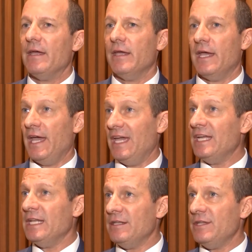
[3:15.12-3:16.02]

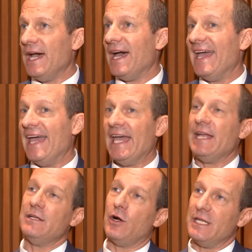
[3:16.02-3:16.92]
in India,
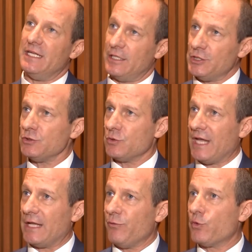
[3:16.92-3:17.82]
and in addition to
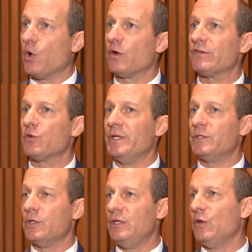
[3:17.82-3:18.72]
that, of course, to
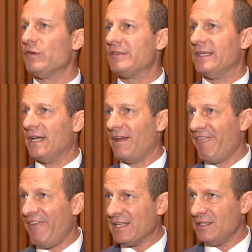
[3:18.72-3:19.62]
introduce in an
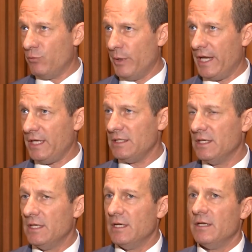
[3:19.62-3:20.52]
effective way
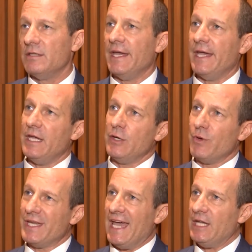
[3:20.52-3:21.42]
the
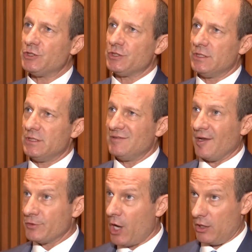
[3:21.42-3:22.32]
irrigation
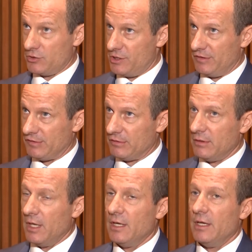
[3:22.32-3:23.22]
technologies.
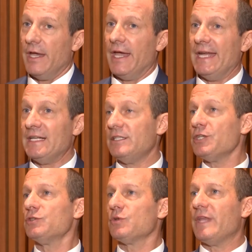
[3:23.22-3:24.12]
In
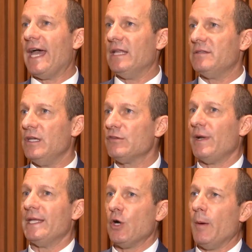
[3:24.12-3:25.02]
addition to that,
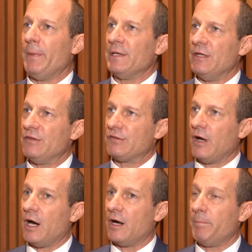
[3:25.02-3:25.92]
Israeli companies
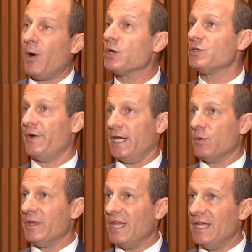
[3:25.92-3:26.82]
are partnering
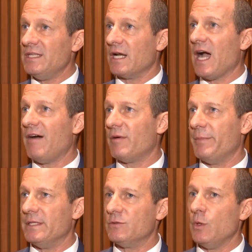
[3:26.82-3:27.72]
with the Indian
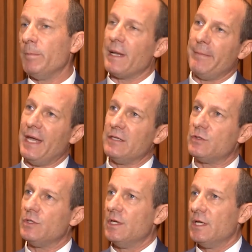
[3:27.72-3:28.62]
government to implement
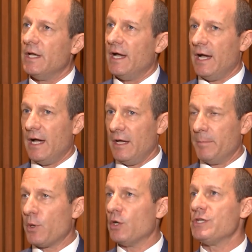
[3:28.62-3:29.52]

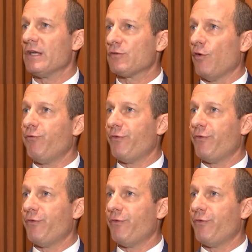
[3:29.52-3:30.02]
projects of